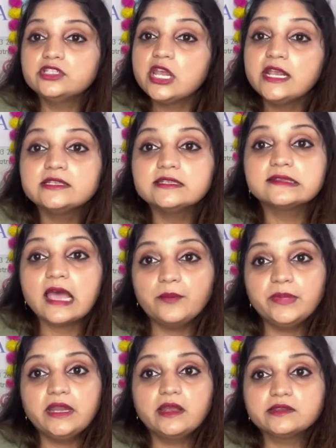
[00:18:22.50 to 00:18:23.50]
changes
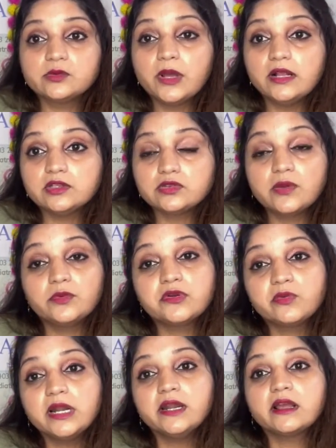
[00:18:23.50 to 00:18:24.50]
happening as well. So I
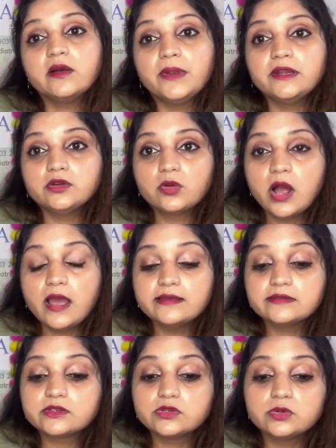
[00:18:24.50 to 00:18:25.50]
would really recommend you
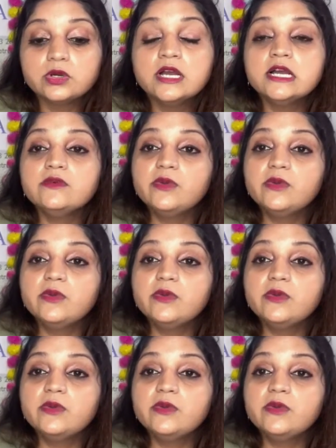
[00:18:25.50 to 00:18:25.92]
guys to,